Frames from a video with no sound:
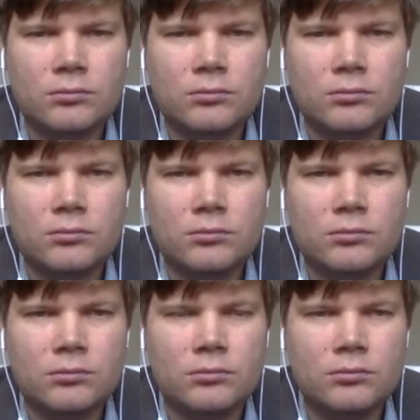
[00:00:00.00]

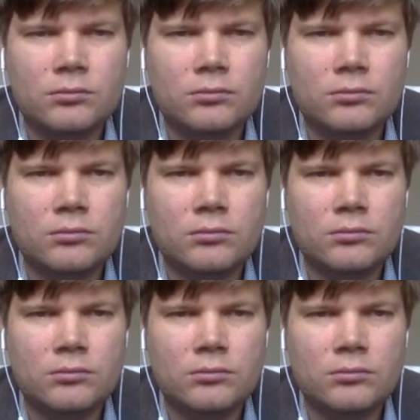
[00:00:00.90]

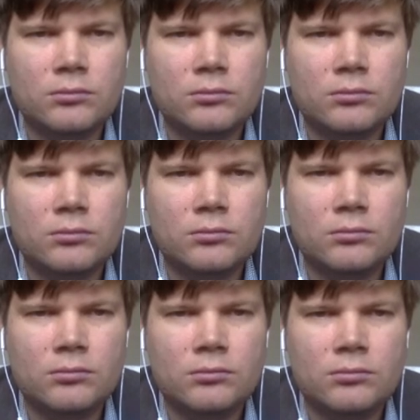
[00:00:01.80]

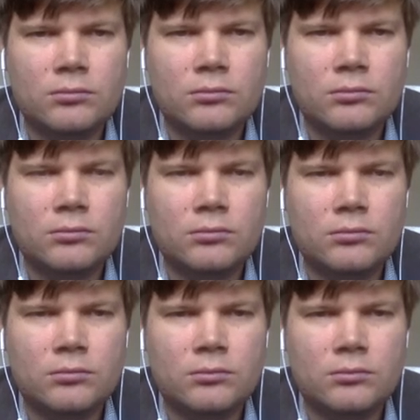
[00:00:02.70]

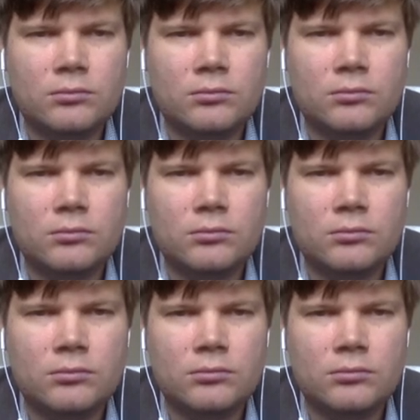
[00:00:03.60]
[no speech]